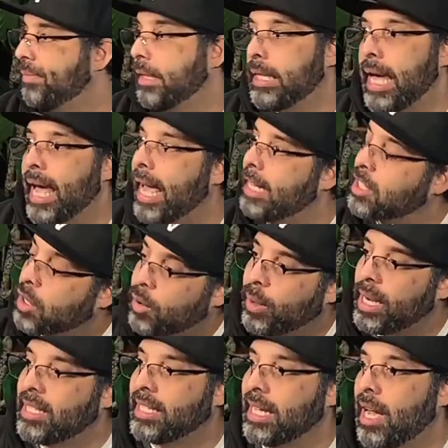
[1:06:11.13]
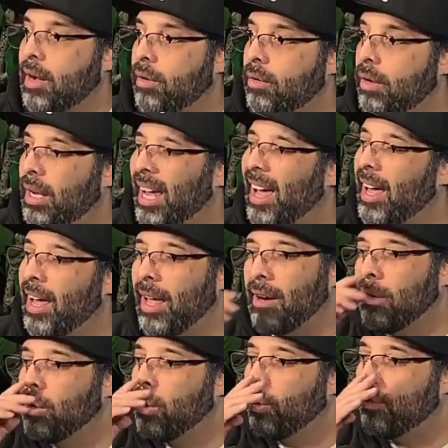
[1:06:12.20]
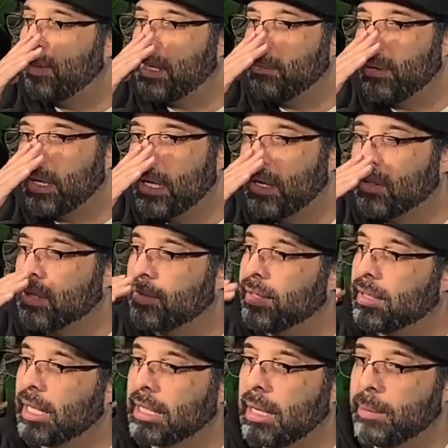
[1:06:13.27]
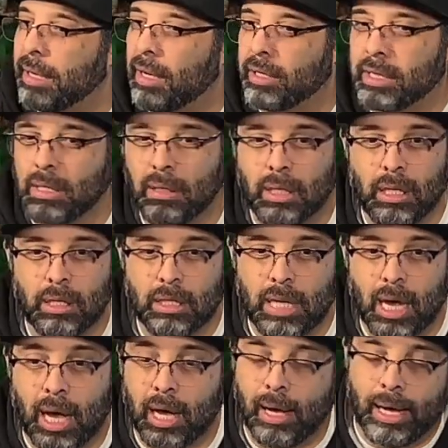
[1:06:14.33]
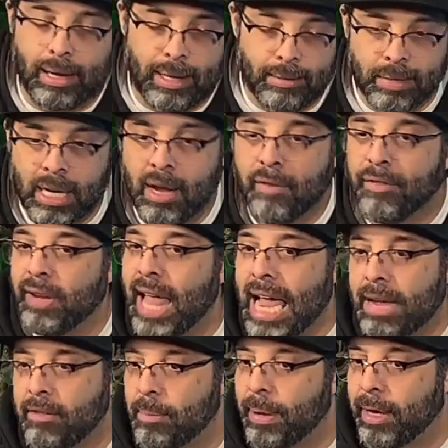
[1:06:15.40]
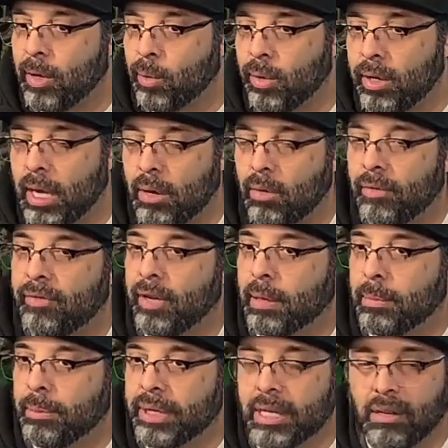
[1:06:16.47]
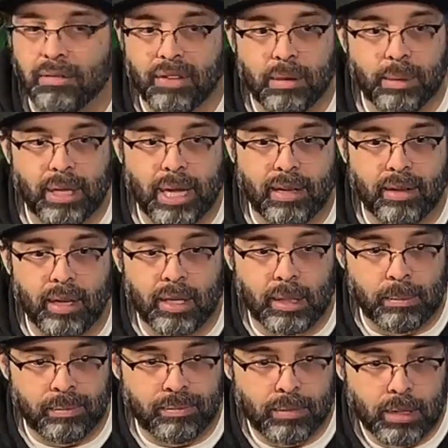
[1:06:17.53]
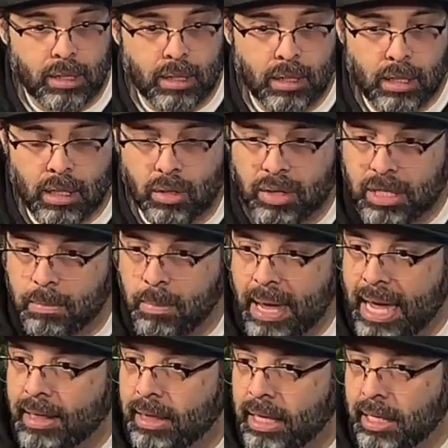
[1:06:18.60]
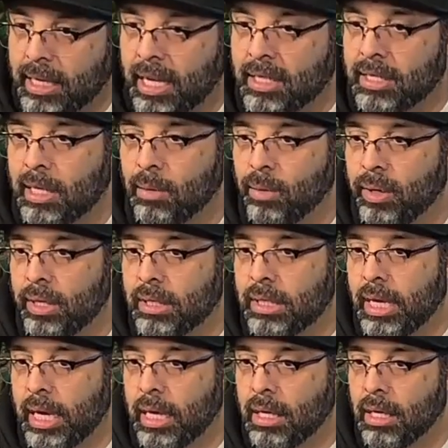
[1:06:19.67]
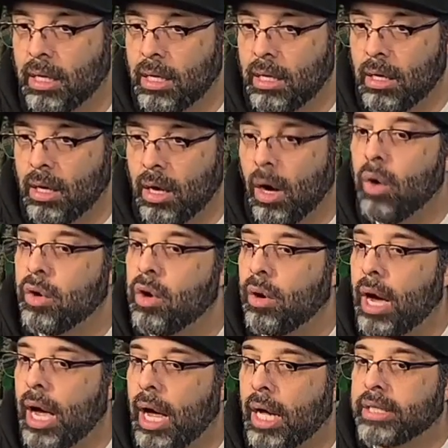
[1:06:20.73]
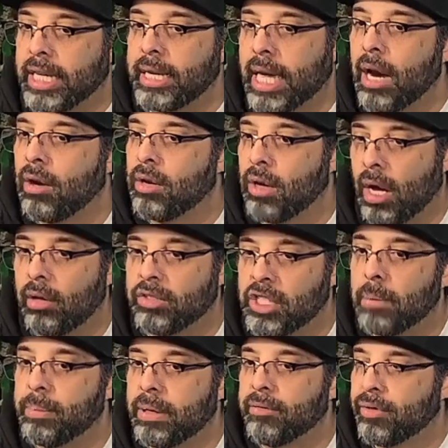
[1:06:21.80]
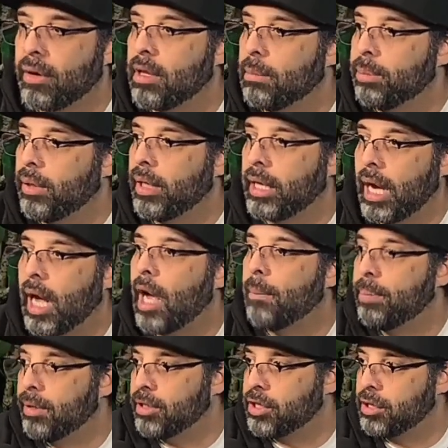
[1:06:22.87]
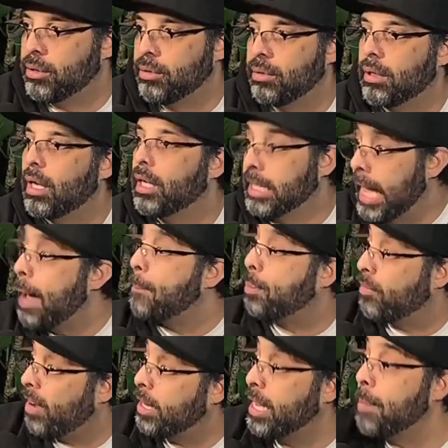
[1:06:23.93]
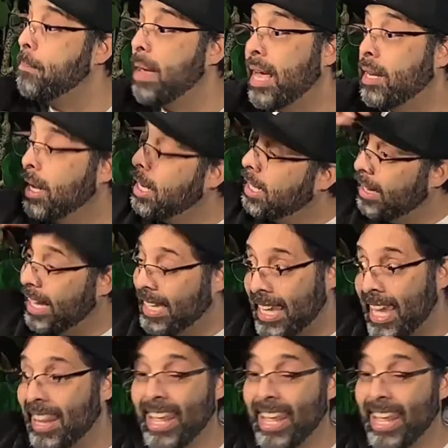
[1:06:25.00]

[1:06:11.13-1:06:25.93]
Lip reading: Yeah, it's crazy how I don't know if anybody else feels like that, but all of a sudden this, for lack of a better word, I don't want fucking people getting offended, but like this man thing kicks in where it's like. Oh no! I'll take care of you. I'll jump in front of the bullet. I'll push you. Yeah, provide. Yeah, man. Like